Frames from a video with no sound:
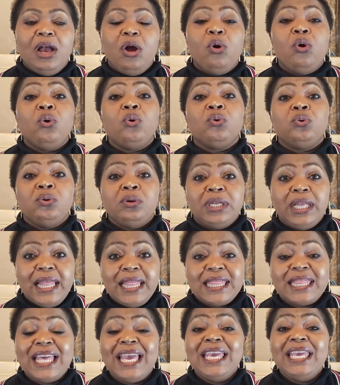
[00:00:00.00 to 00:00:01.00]
oh
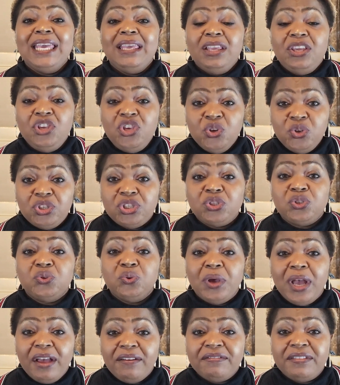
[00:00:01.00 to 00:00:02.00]
they used
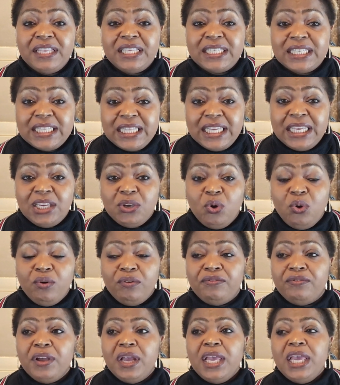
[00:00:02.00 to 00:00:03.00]
to have this thing
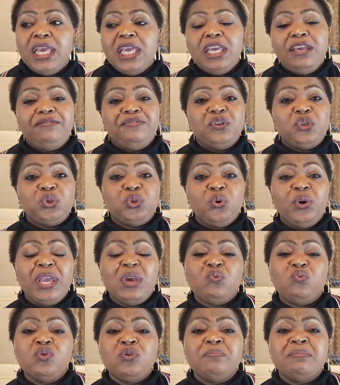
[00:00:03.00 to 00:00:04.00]
of if you show
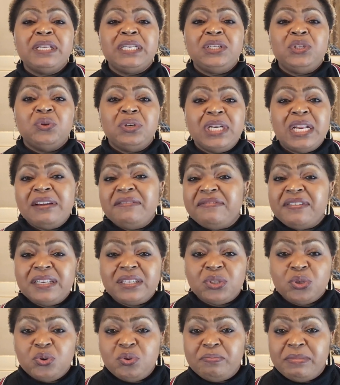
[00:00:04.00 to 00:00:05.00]
a woman you love her
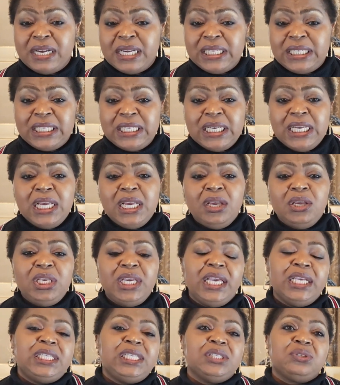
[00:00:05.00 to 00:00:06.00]
so much,
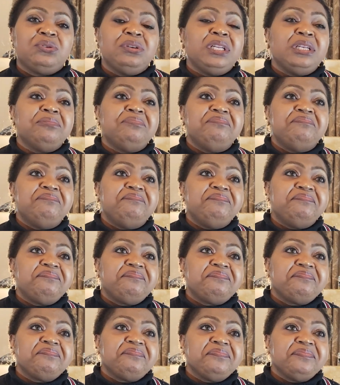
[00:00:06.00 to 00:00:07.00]
yeah, she's gonna
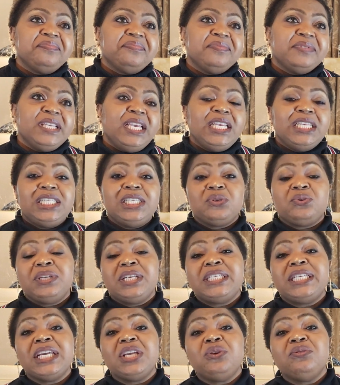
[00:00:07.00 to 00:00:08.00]
she's
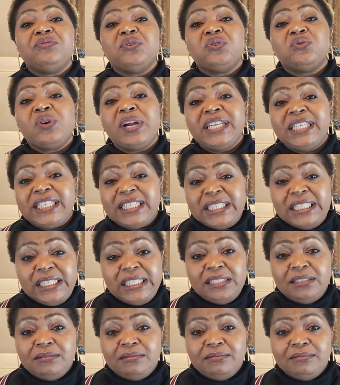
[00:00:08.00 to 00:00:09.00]
gonna take you for granted.
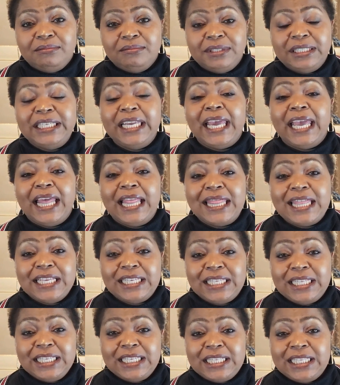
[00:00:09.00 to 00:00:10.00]
Yeah,
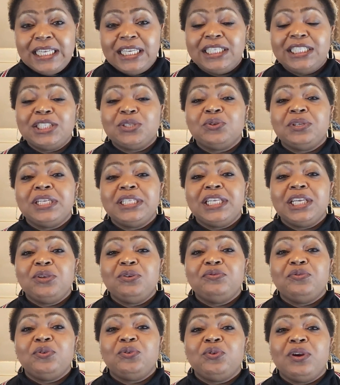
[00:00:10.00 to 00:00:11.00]
there's this thing she's gonna take
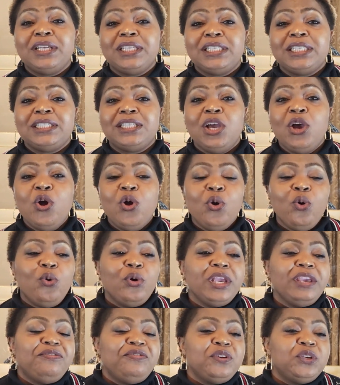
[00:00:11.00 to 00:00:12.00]
you for granted.
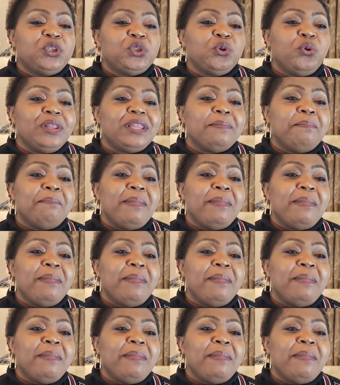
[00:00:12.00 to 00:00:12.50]
Or if you show the